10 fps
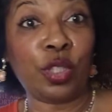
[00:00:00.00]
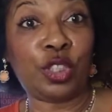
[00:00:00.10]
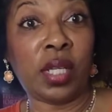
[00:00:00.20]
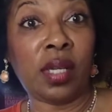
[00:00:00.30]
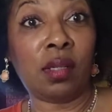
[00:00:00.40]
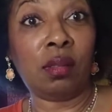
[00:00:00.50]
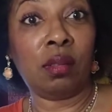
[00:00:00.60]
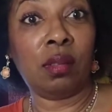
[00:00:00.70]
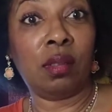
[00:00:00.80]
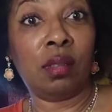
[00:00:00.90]

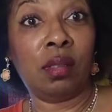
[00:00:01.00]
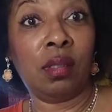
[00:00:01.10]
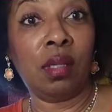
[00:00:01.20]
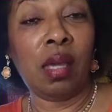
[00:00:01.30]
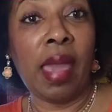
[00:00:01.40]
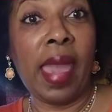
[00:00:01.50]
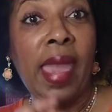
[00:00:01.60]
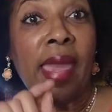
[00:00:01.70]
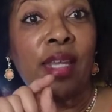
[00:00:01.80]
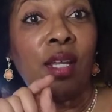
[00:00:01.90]
Rochelle
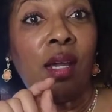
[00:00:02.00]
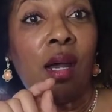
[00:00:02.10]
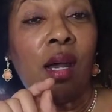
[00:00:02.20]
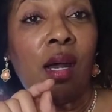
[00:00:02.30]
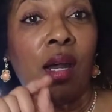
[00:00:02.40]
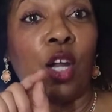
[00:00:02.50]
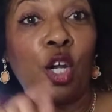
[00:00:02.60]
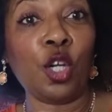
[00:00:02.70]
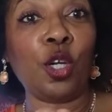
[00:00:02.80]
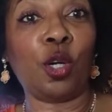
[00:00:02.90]
and
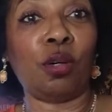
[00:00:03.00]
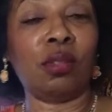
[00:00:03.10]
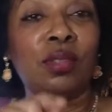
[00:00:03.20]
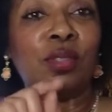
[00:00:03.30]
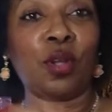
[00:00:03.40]
Earl.